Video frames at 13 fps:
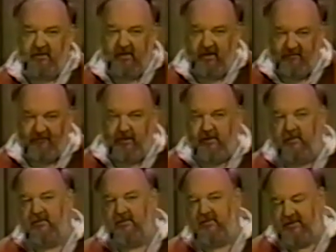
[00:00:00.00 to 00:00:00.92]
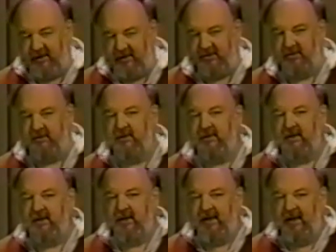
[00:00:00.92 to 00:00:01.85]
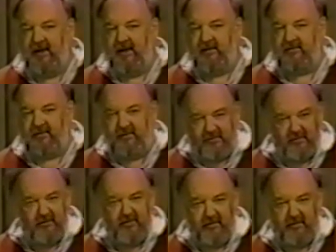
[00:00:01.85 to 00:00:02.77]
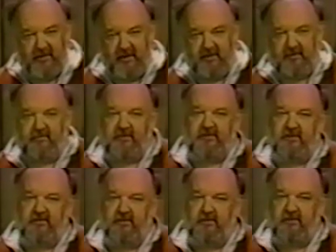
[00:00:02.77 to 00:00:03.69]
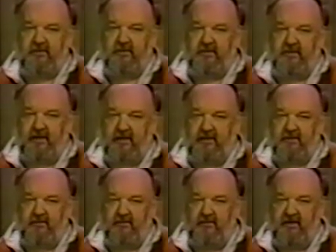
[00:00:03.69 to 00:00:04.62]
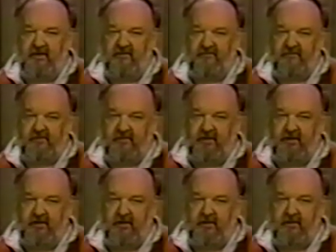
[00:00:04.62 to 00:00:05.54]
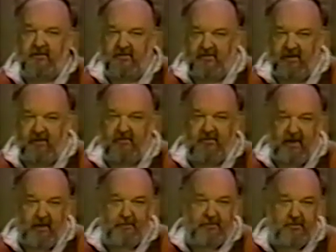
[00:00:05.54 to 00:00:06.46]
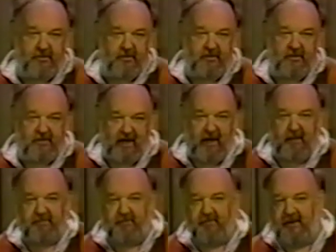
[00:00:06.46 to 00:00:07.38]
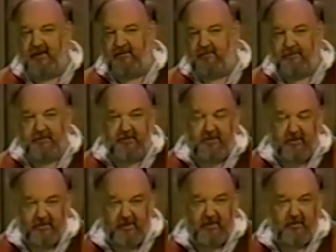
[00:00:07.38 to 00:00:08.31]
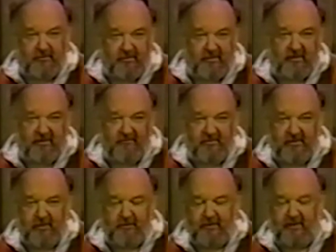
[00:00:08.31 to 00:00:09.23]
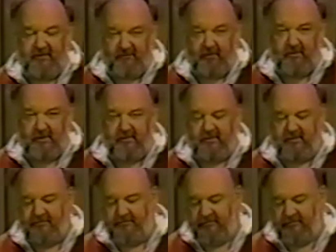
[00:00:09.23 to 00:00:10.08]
airfoil section has certain little characteristics to it that give the designer the opportunity to optimize a particular characteristic of his airplane if he wants to.